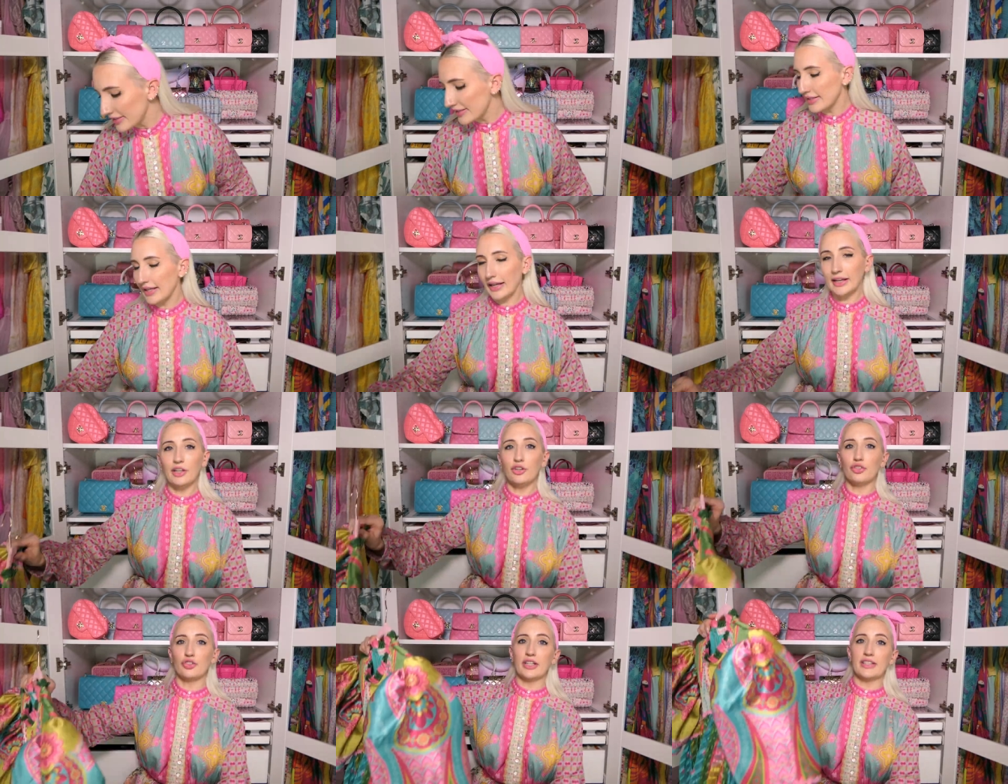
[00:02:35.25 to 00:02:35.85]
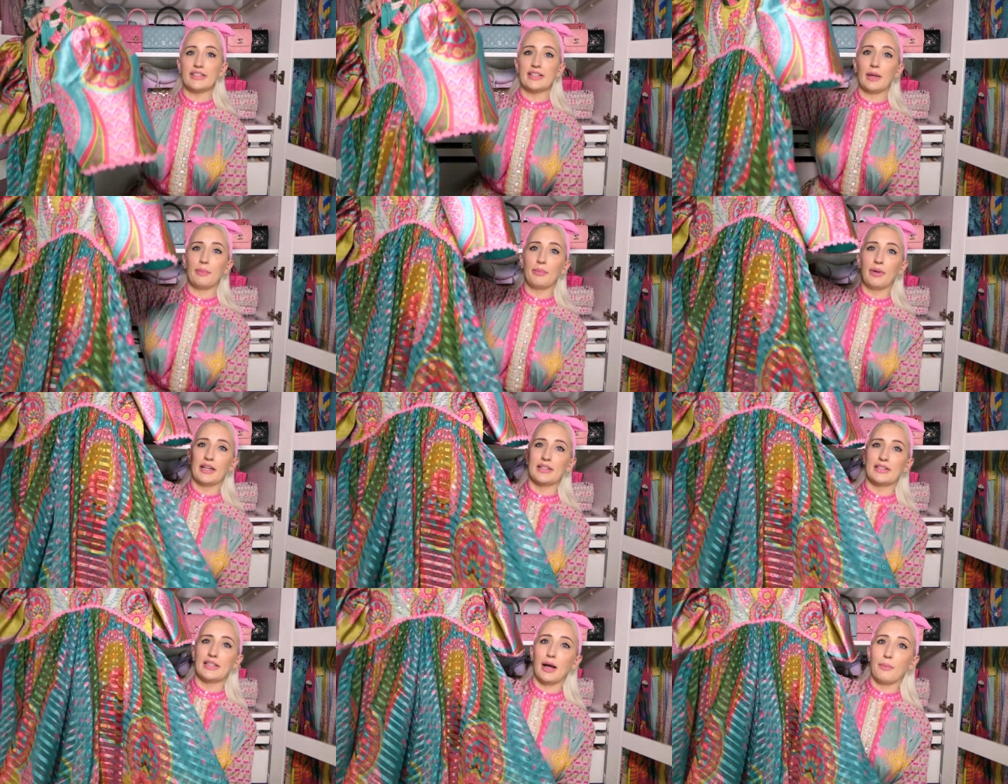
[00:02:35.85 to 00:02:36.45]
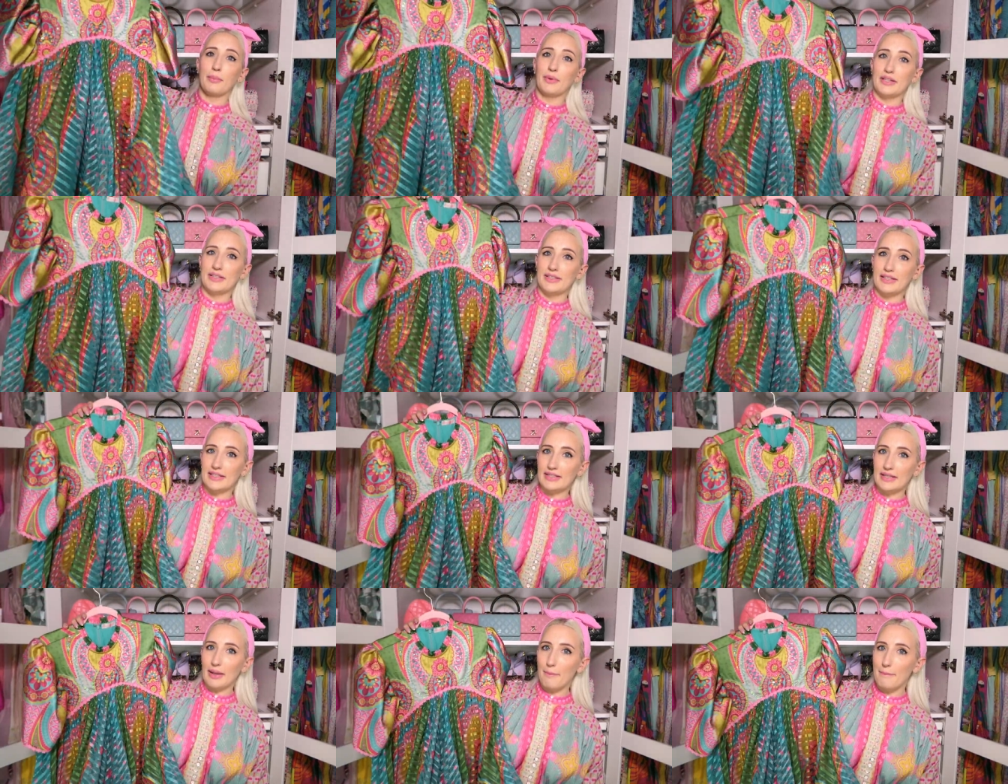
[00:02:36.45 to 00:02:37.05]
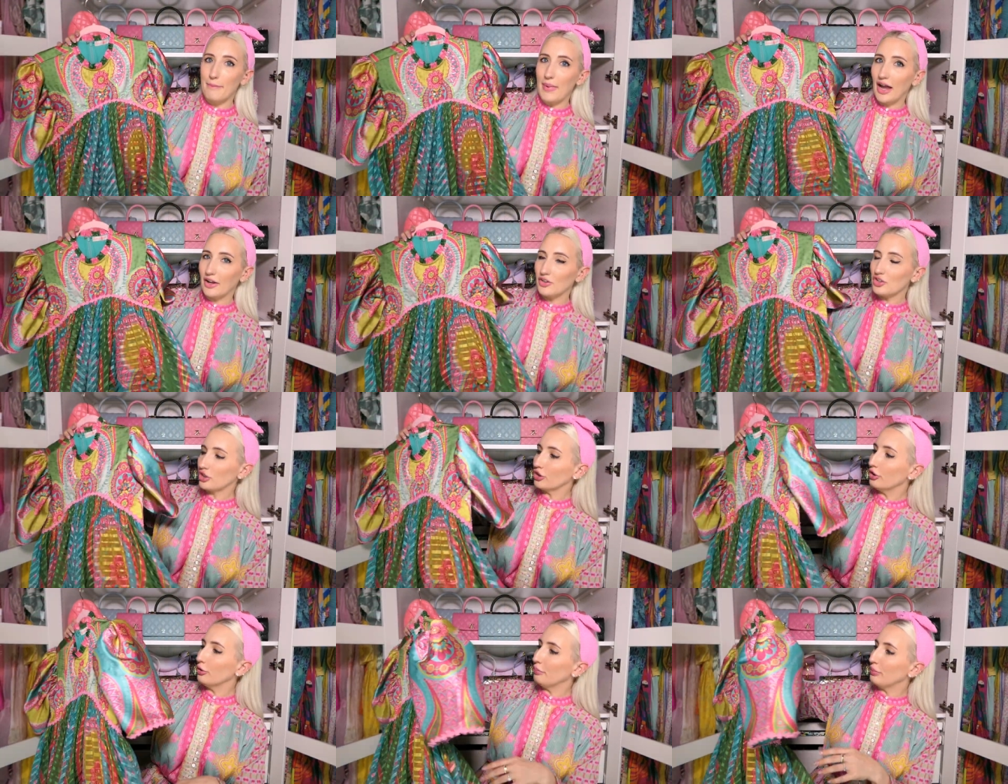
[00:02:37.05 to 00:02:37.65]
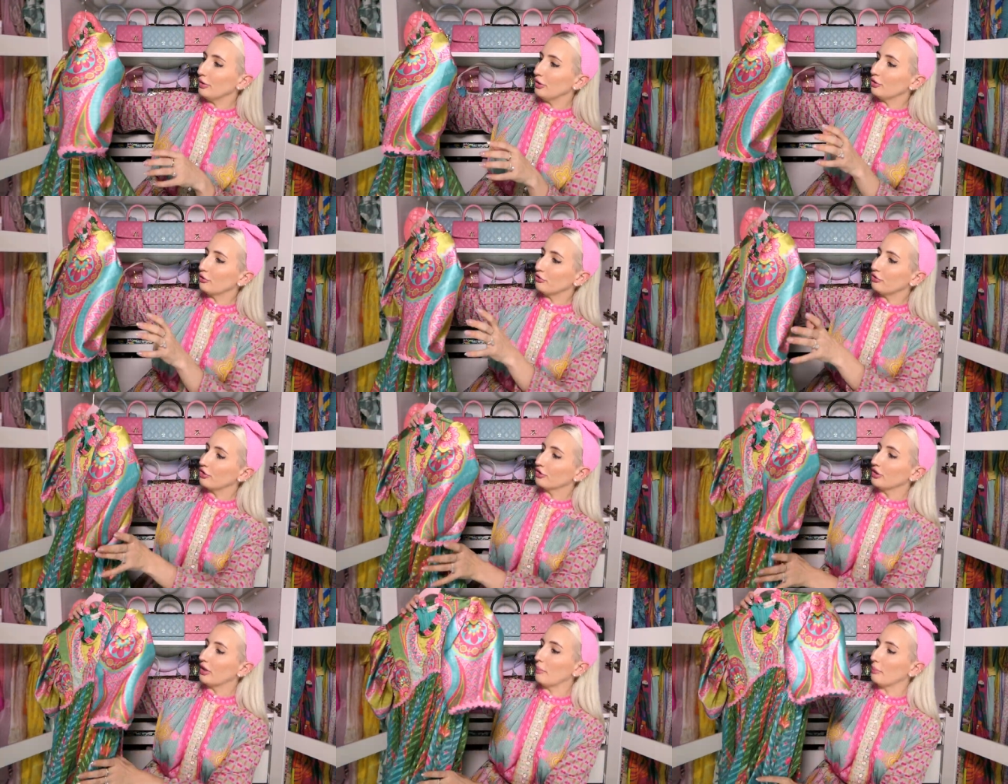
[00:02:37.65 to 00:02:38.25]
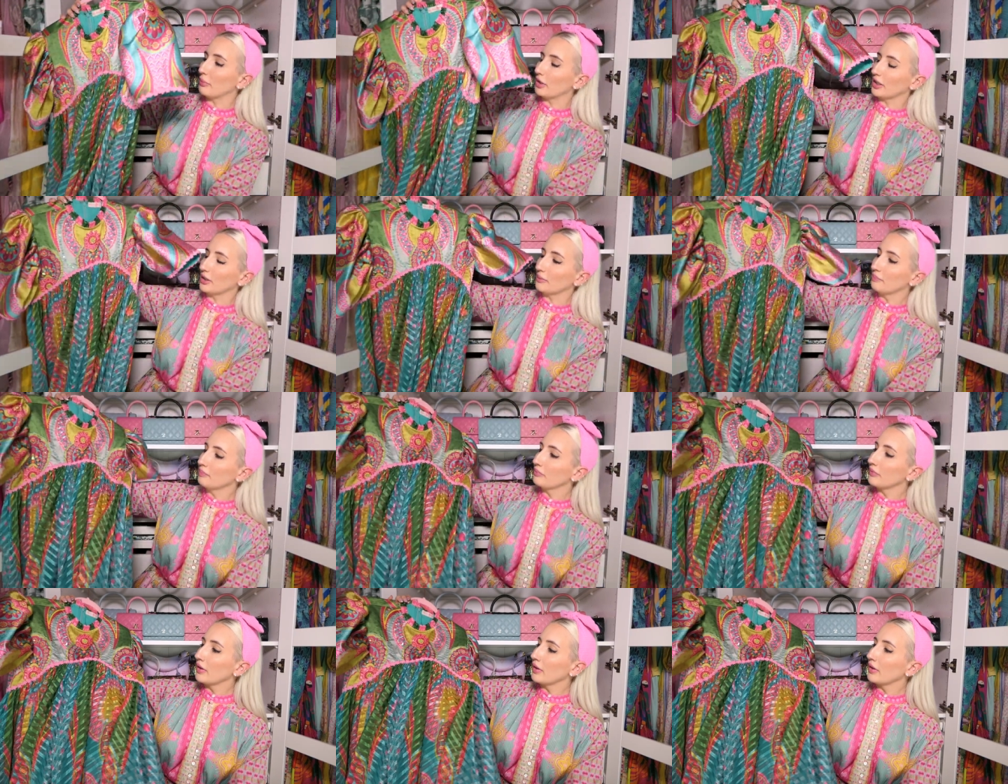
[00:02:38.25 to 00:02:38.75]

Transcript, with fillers: Second dress I picked up is this magical beautiful number